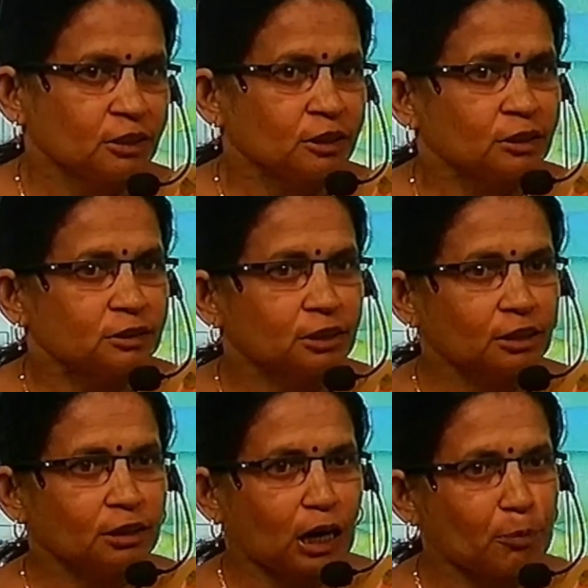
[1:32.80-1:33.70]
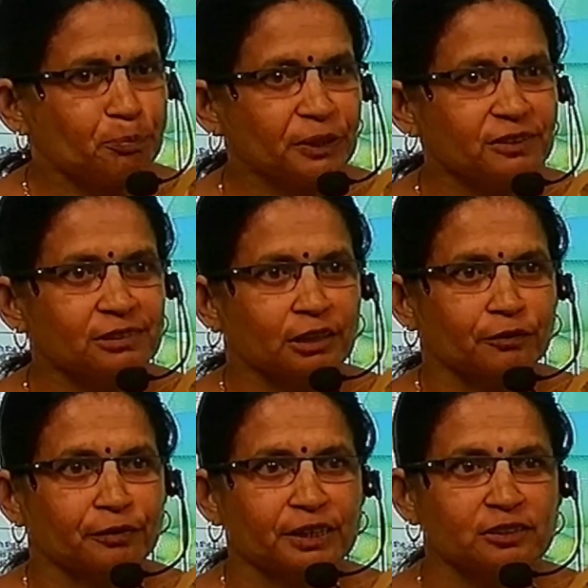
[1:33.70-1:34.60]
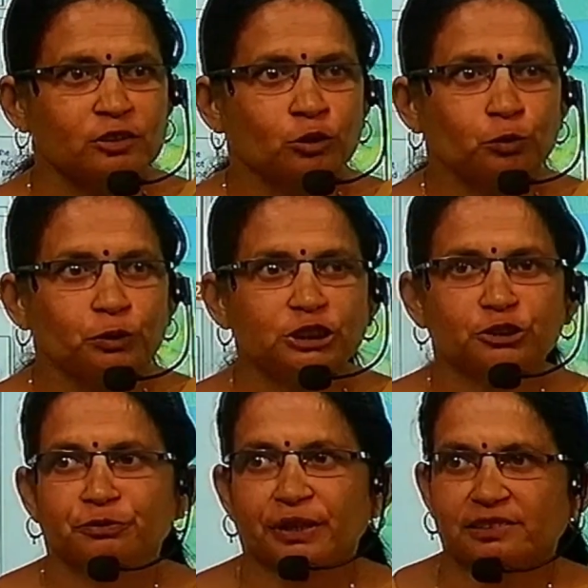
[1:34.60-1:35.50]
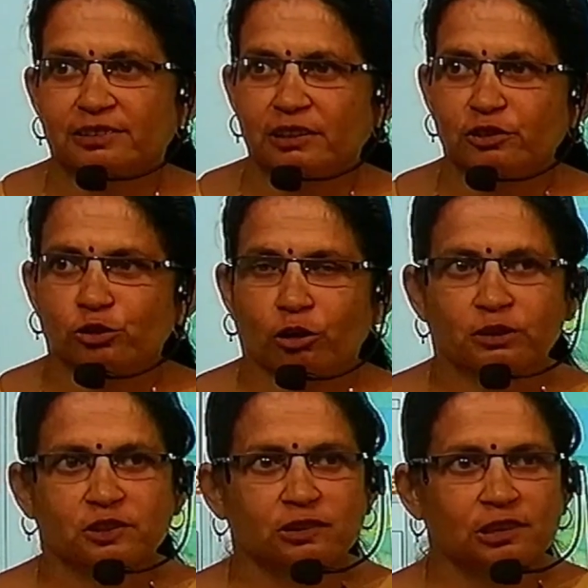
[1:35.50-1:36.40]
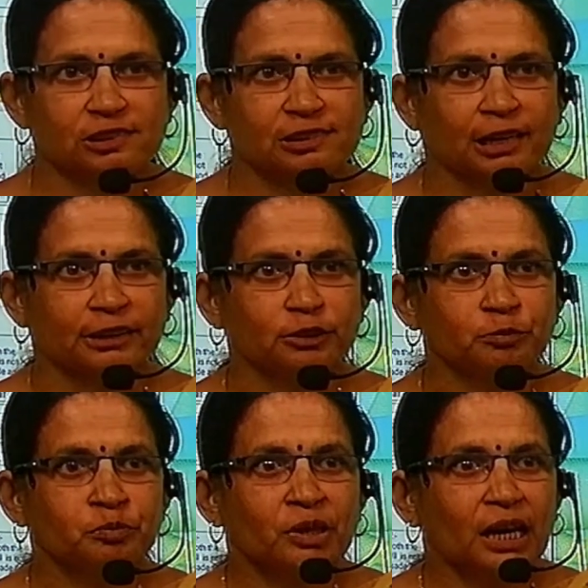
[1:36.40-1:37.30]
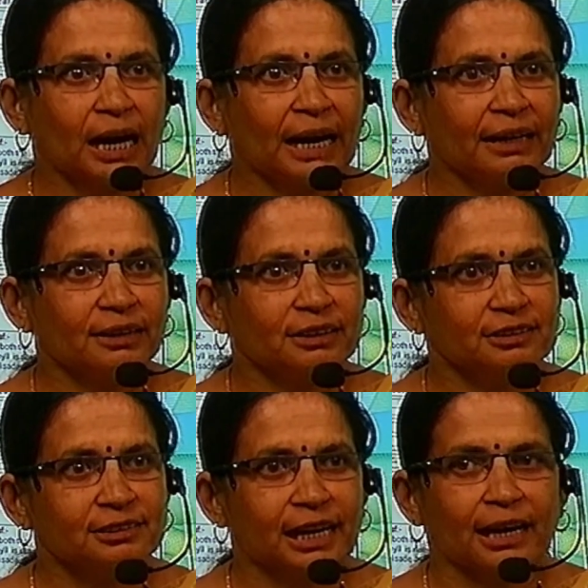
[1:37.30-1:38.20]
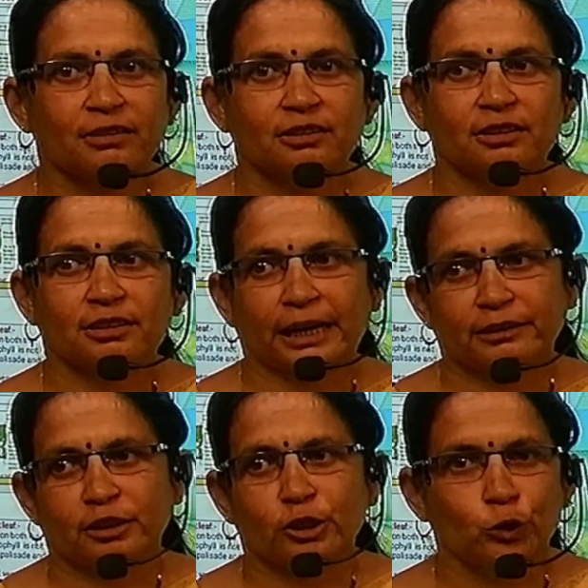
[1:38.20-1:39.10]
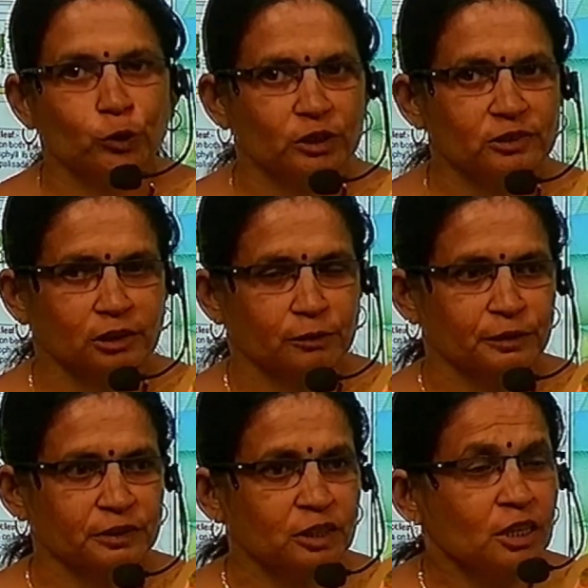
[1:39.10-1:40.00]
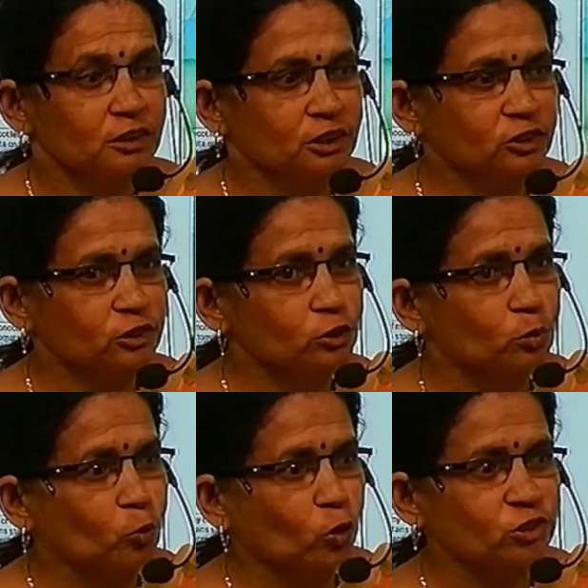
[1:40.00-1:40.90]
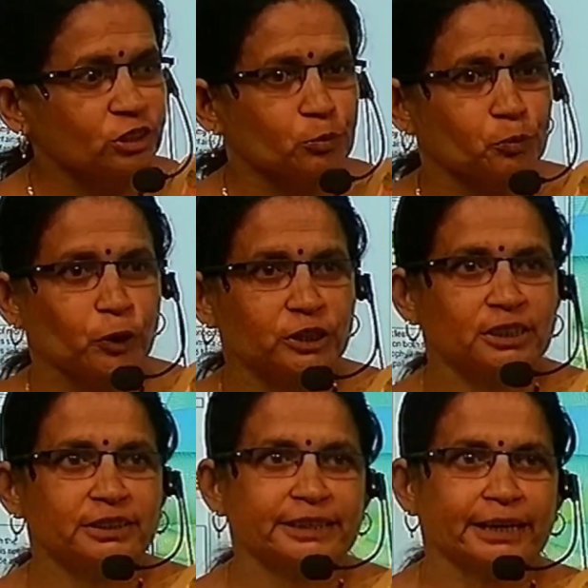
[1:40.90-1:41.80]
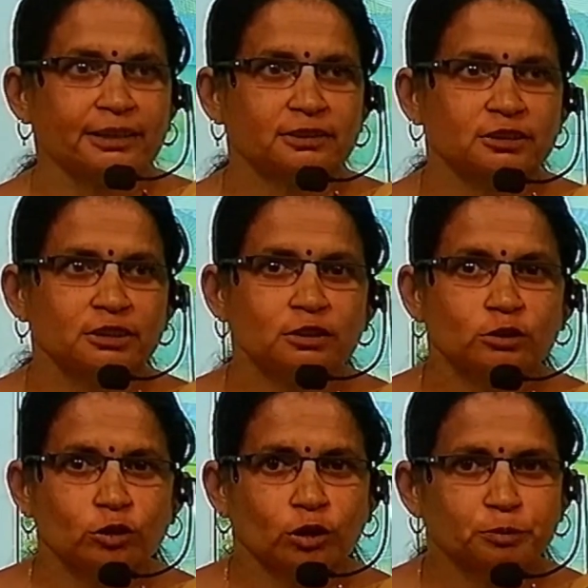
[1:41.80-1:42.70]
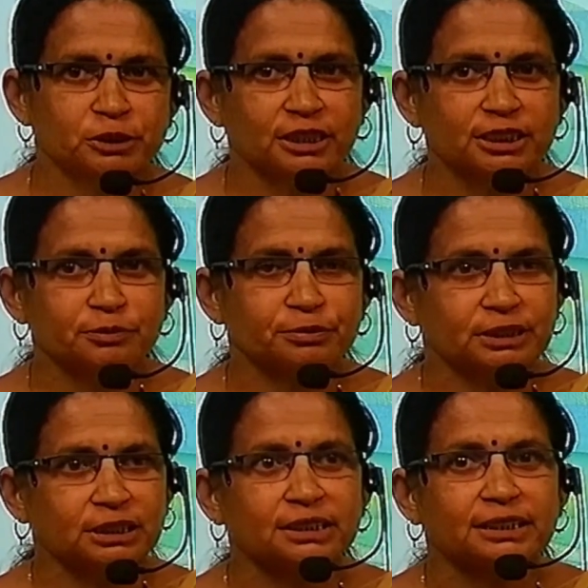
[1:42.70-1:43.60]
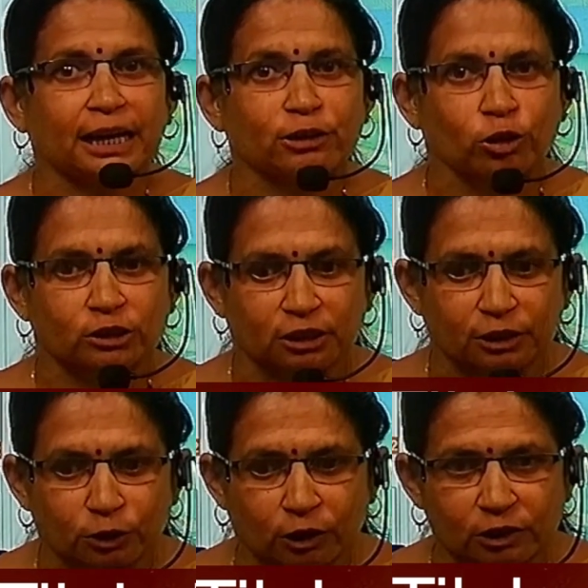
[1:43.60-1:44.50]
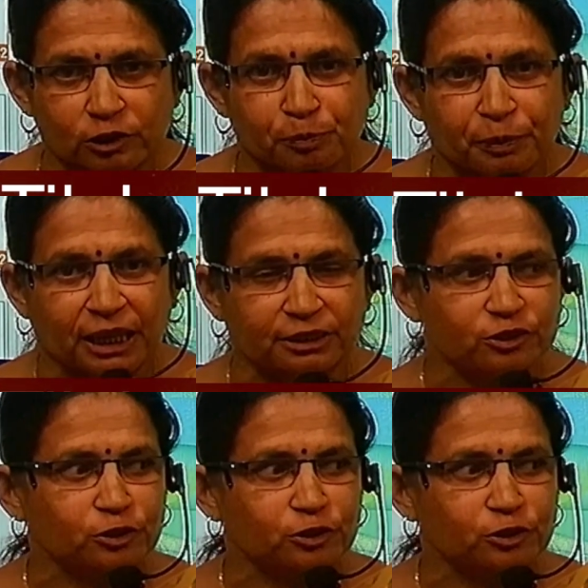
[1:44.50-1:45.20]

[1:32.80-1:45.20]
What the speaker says: The upper surface, which faces towards the sun and is darker than the lower surface. This is the most important character of the leaf in dicotyledonous plants.